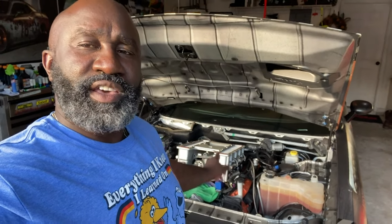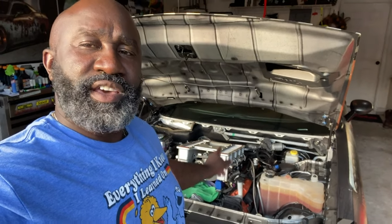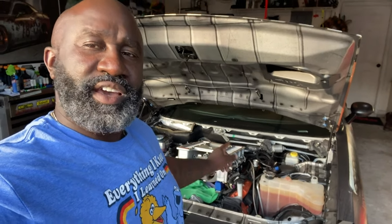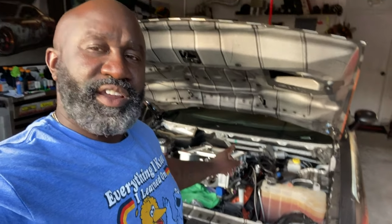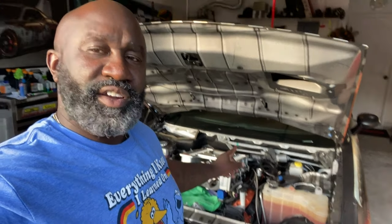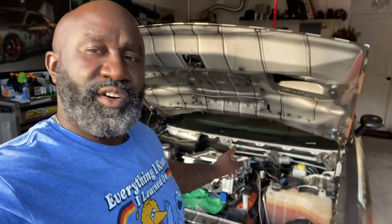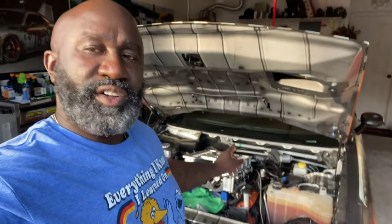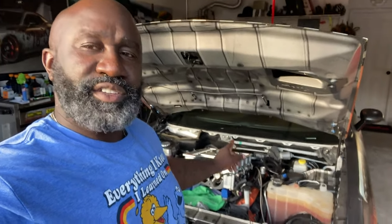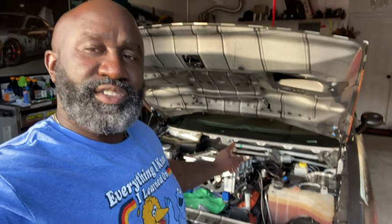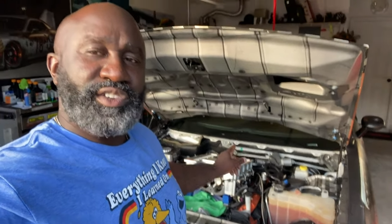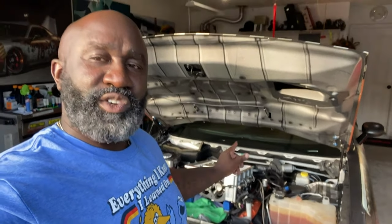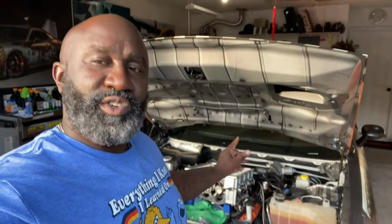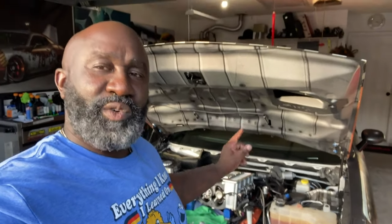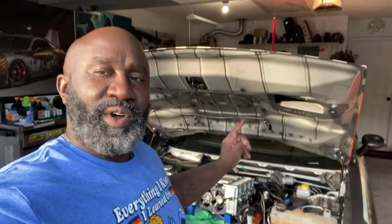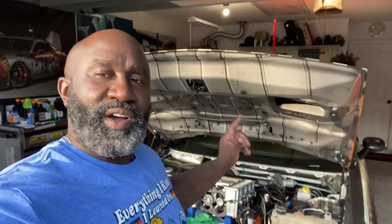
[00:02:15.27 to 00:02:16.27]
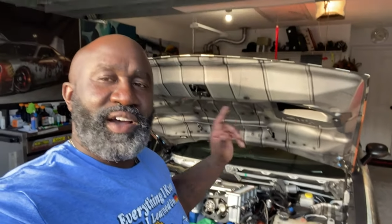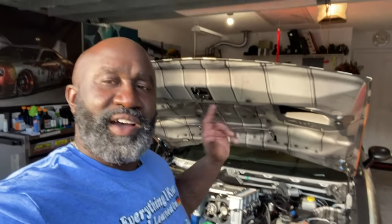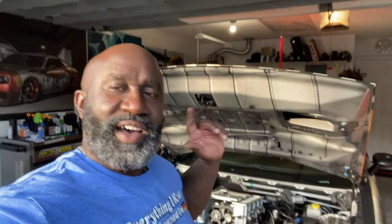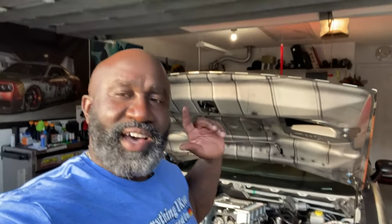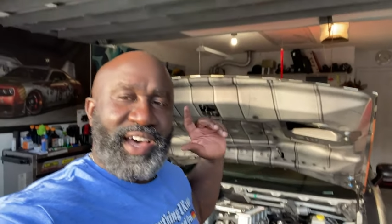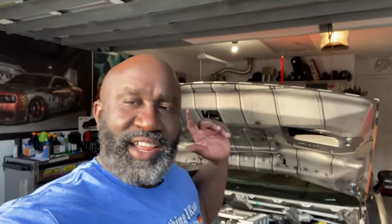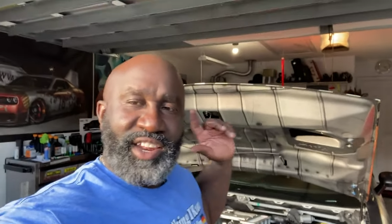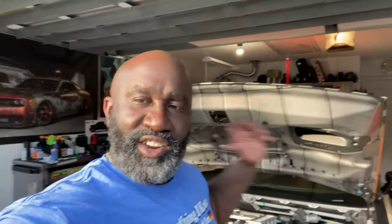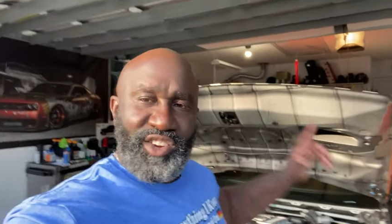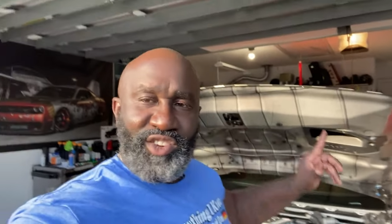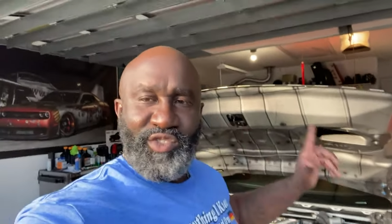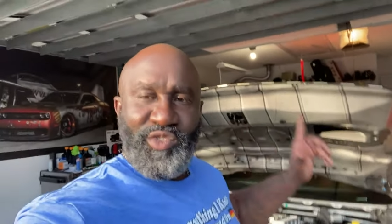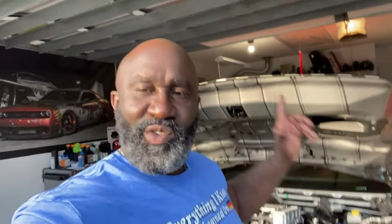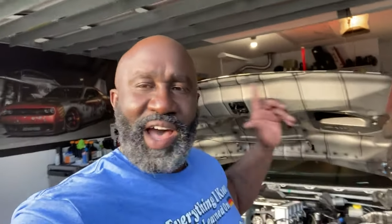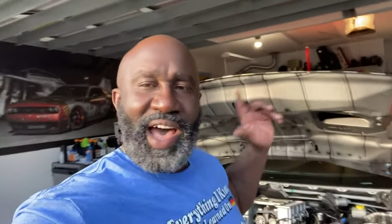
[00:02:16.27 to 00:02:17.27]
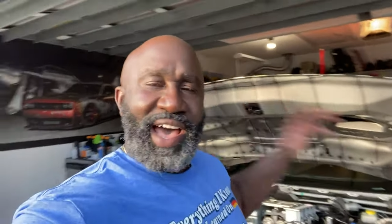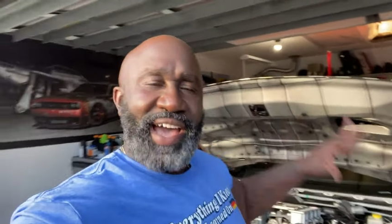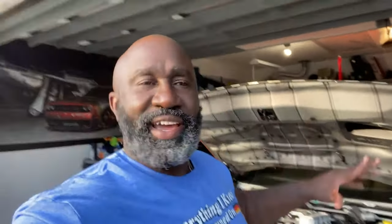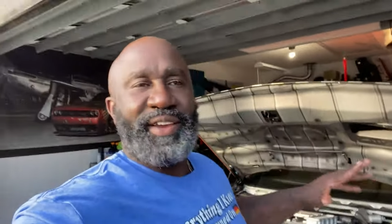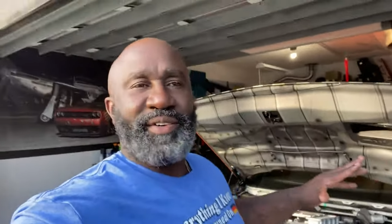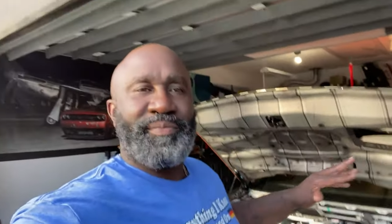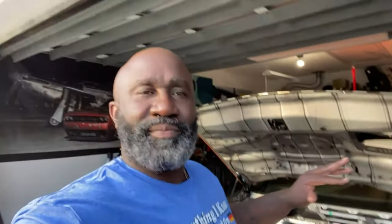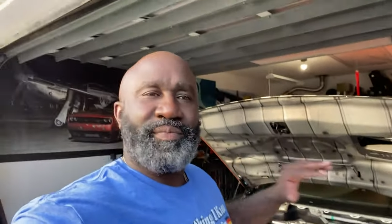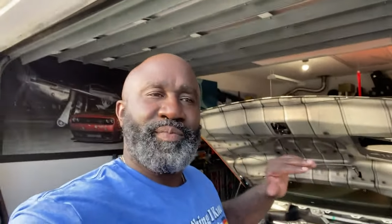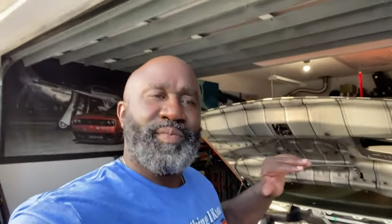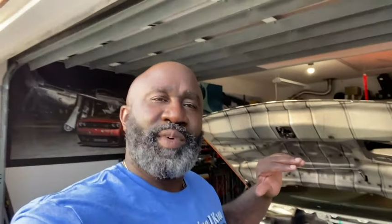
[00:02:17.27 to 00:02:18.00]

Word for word: and also a new item